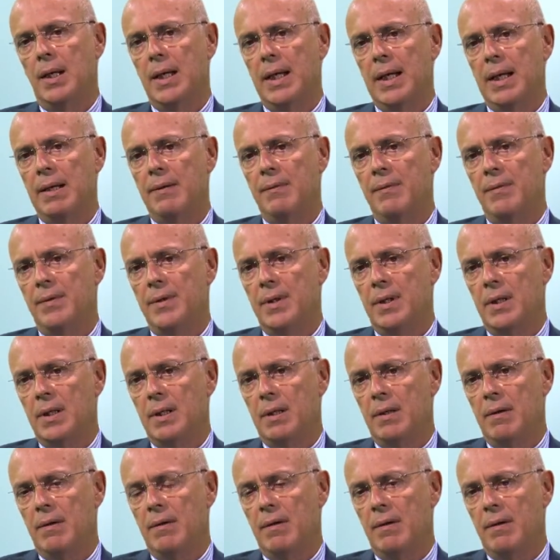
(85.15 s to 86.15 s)
And
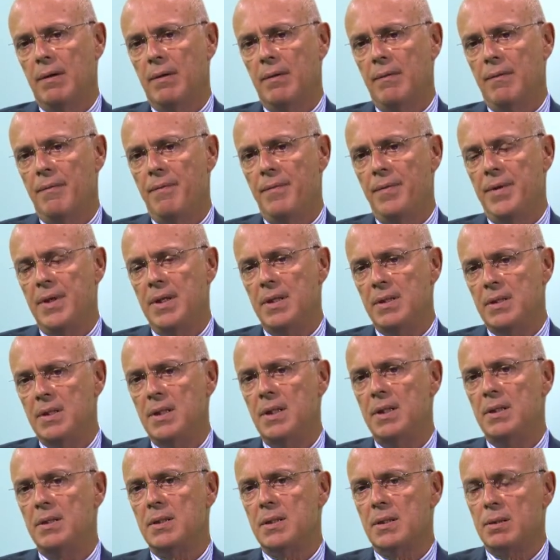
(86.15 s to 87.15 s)

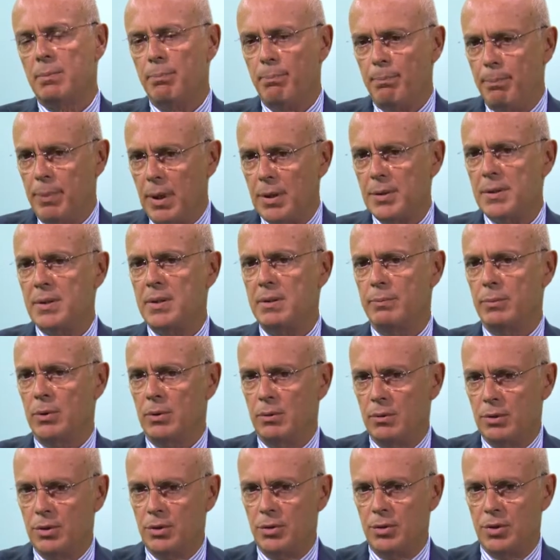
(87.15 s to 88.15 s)
this is
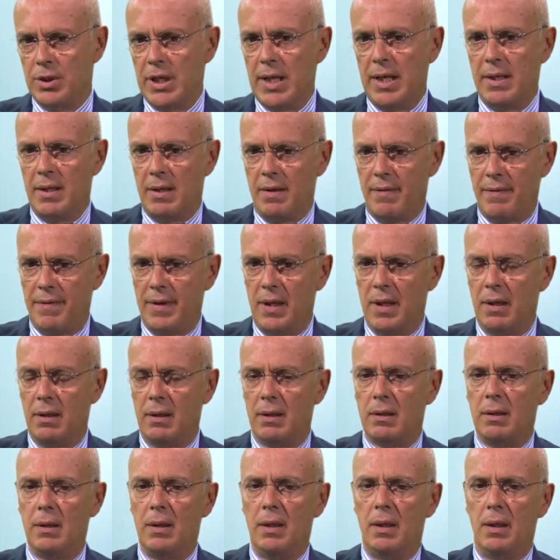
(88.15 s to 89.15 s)
possible today, I
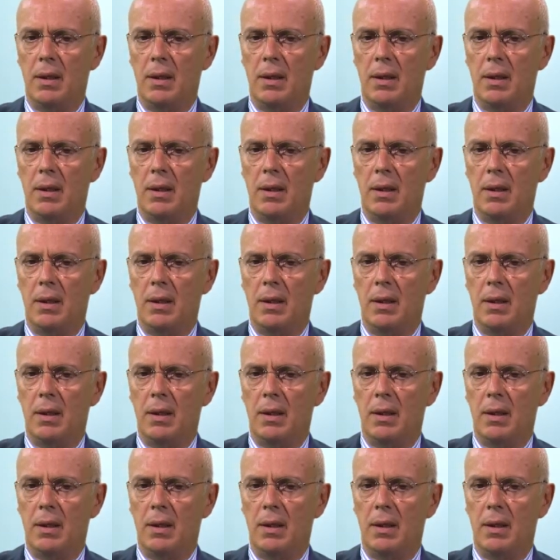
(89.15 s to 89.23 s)
think,